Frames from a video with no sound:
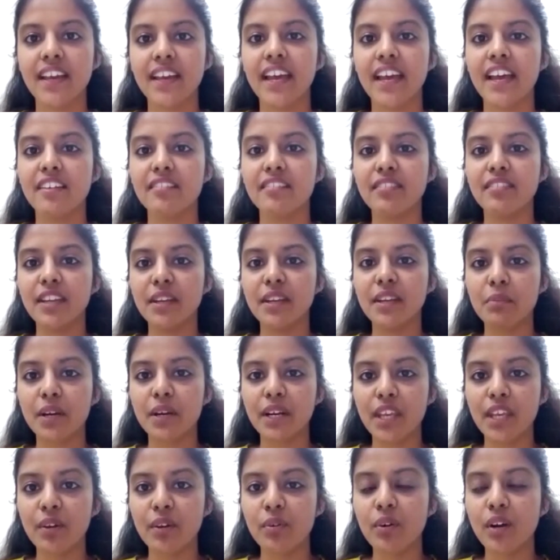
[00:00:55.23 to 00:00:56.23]

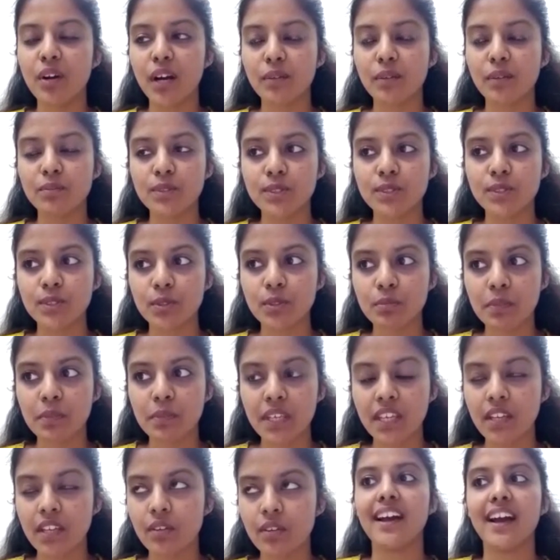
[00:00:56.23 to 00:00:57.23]
everybody who comes to
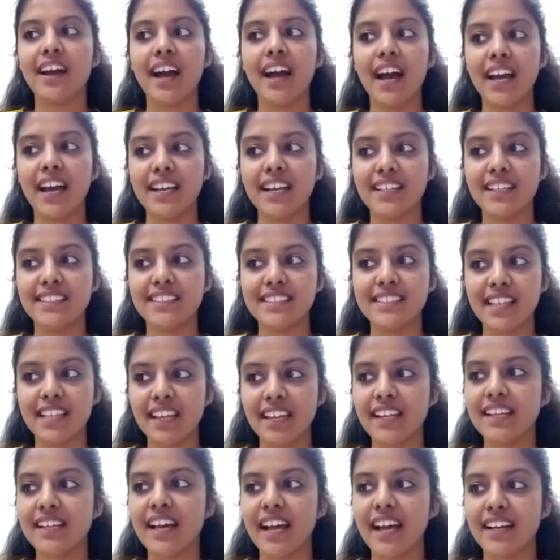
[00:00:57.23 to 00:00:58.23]
me, I
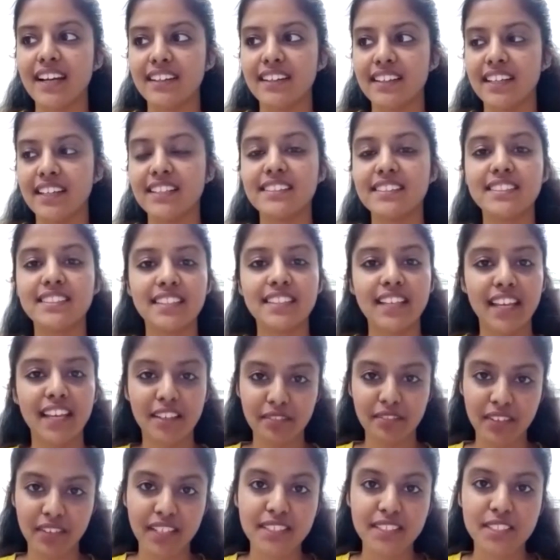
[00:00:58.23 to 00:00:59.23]
say that it's an
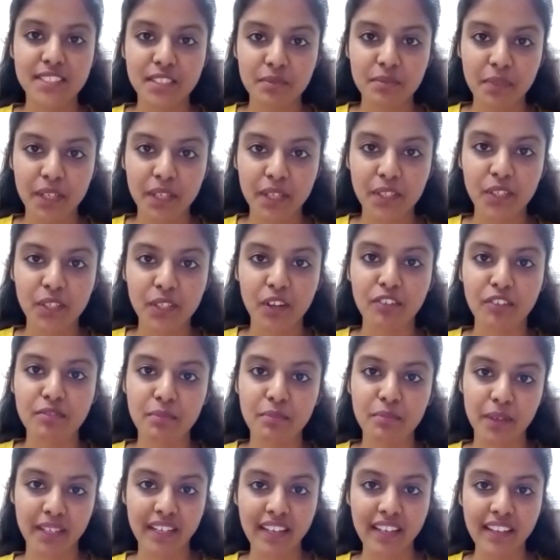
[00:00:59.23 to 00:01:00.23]
investment of
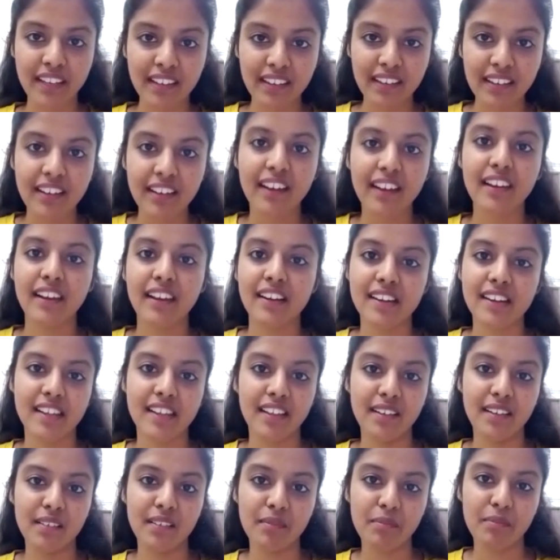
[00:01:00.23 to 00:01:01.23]
money, a
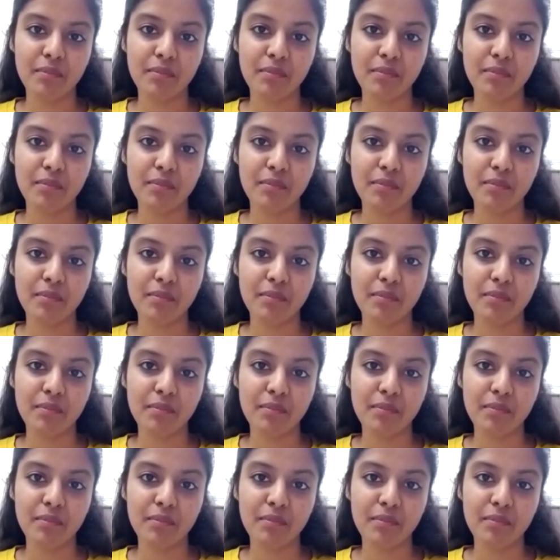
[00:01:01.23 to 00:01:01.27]
little,